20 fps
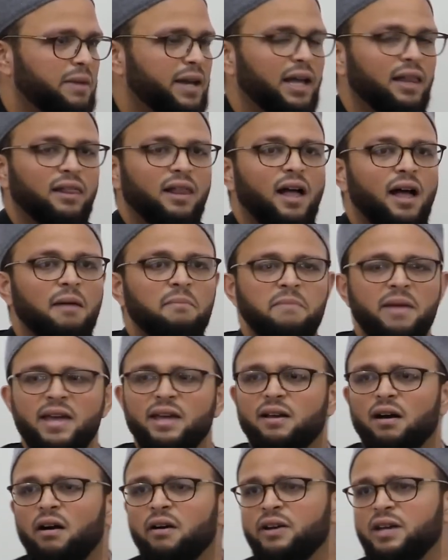May Allah
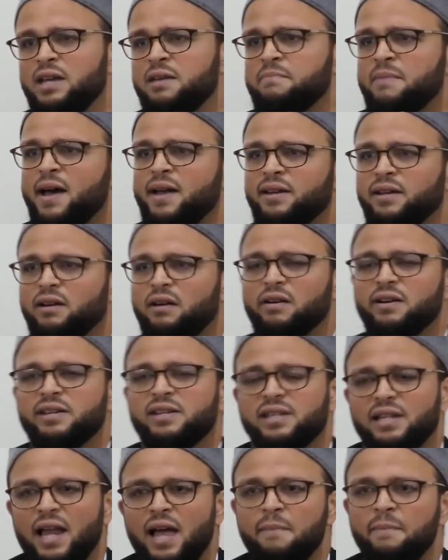make our Iman and
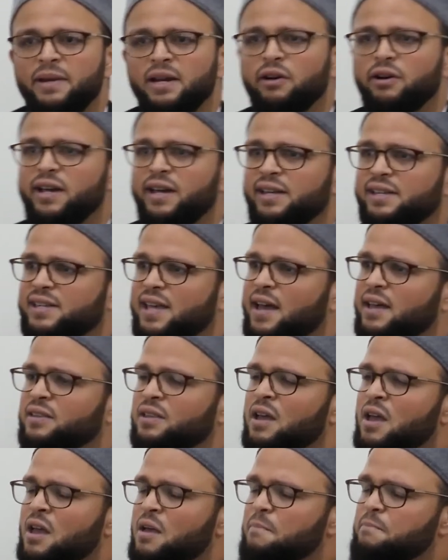our Islam and our
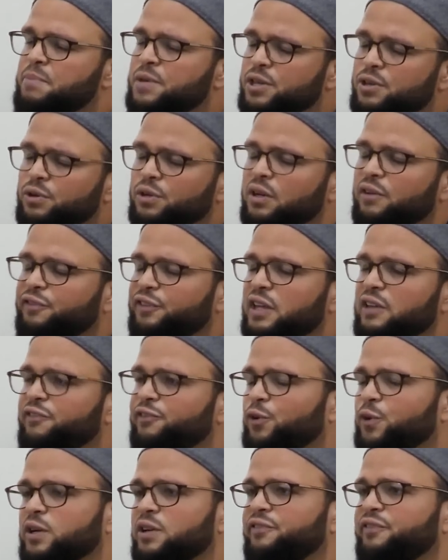Ihsan
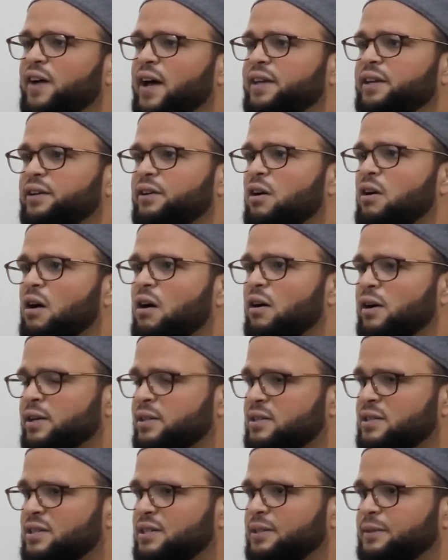beautifully fortified in our
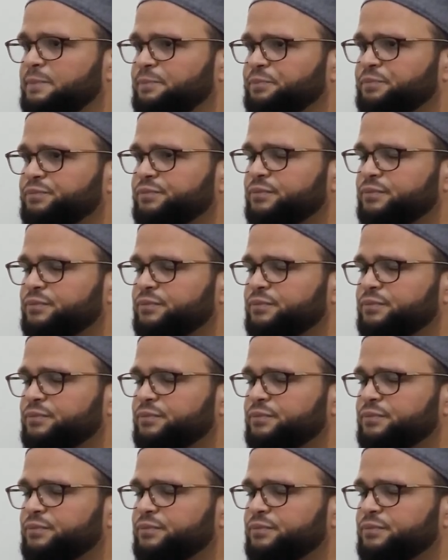hearts.